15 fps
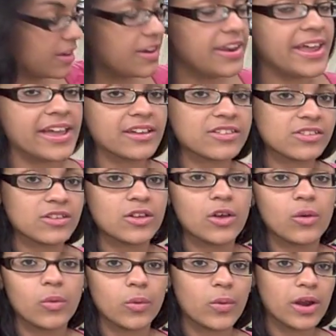Next,
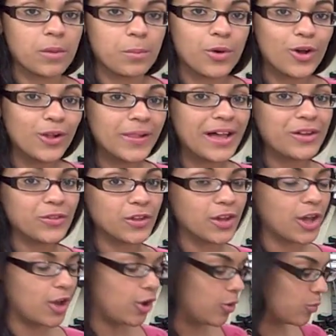we want to pull out the
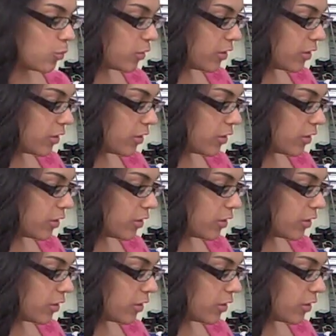comb